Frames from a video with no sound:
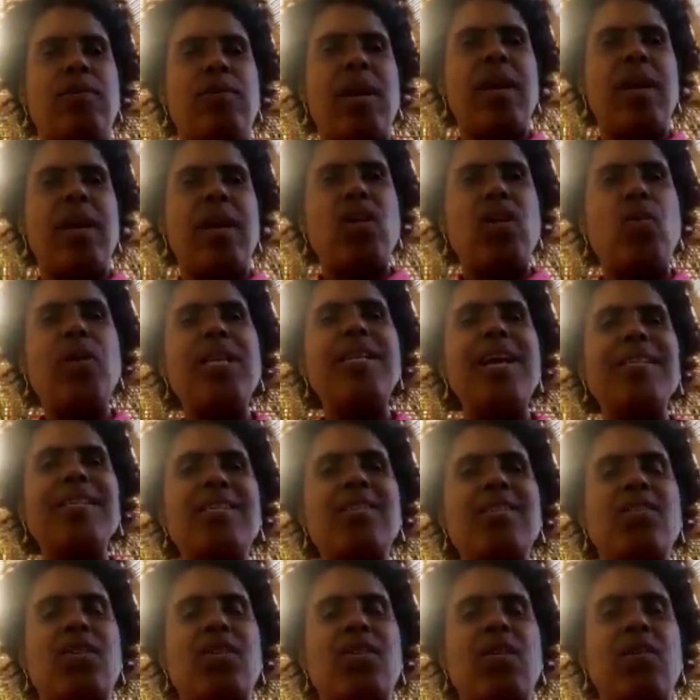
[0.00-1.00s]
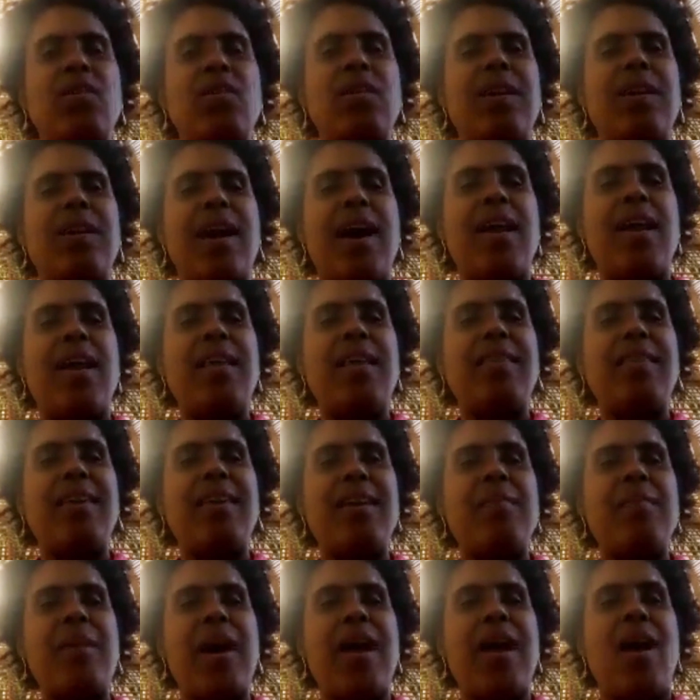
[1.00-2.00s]
and you know, trying to be a good
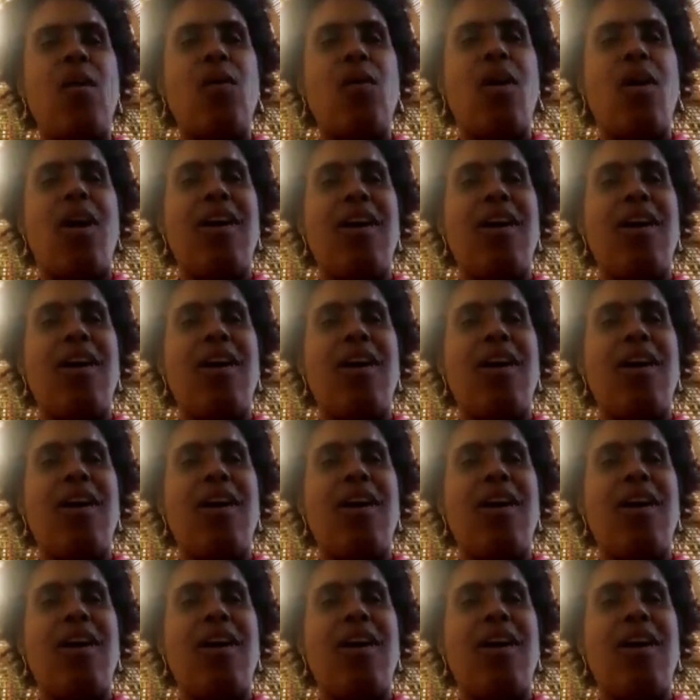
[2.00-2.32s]
citizen.